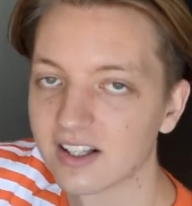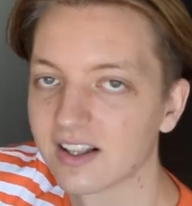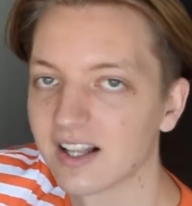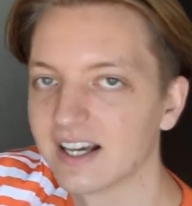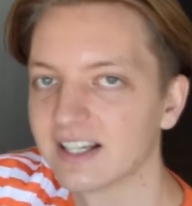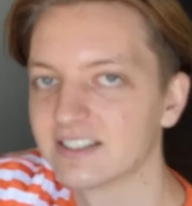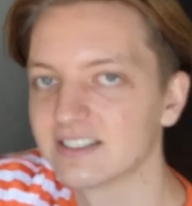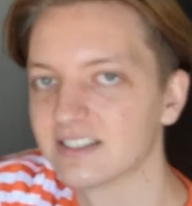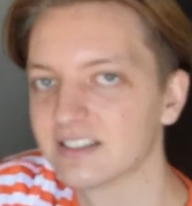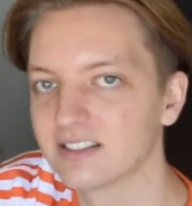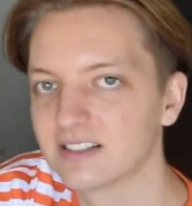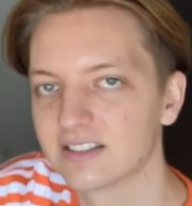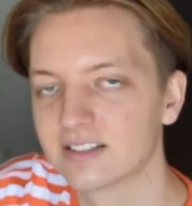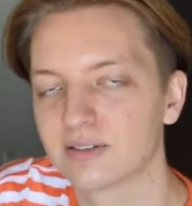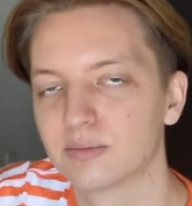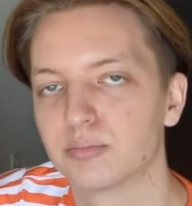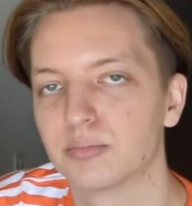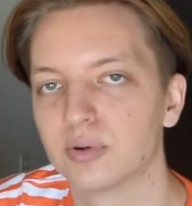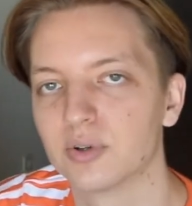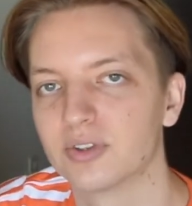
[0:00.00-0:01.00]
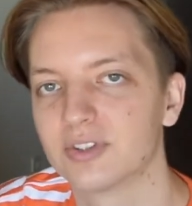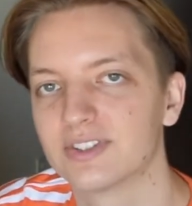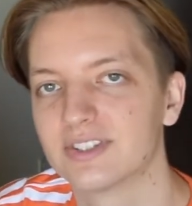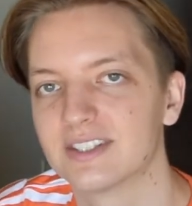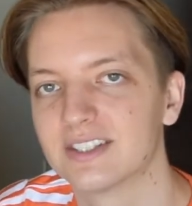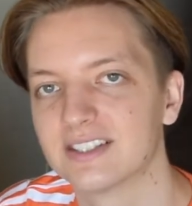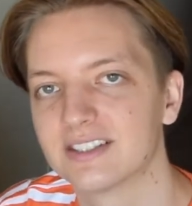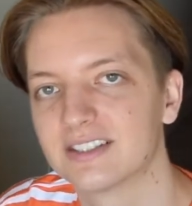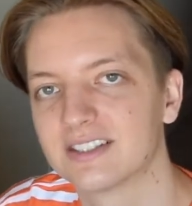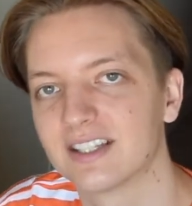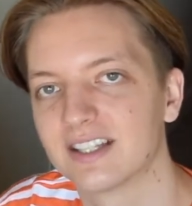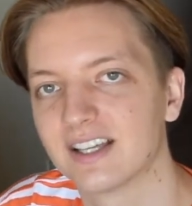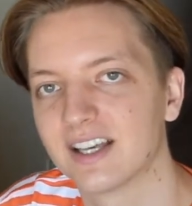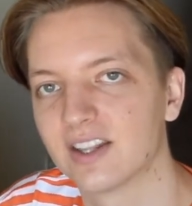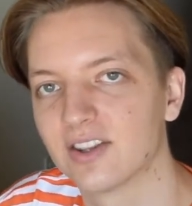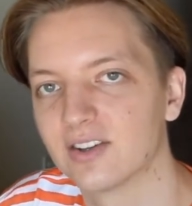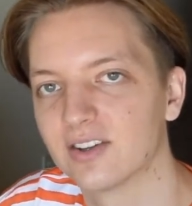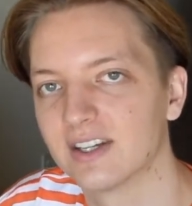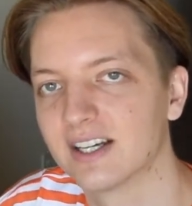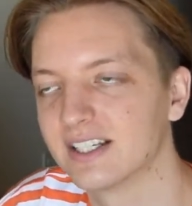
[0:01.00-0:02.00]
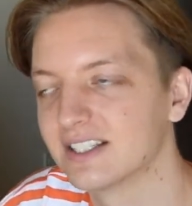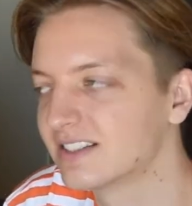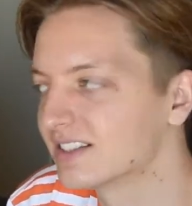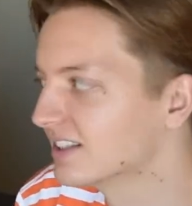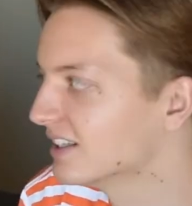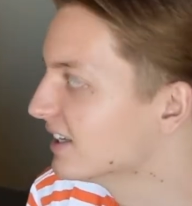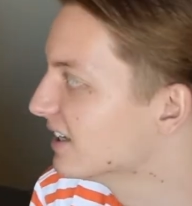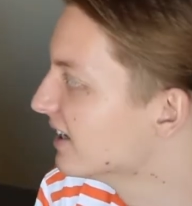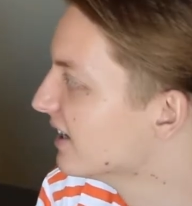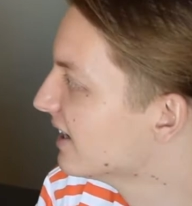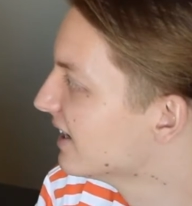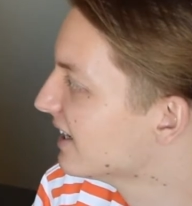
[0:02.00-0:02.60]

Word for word: glasses pulls this together nicely.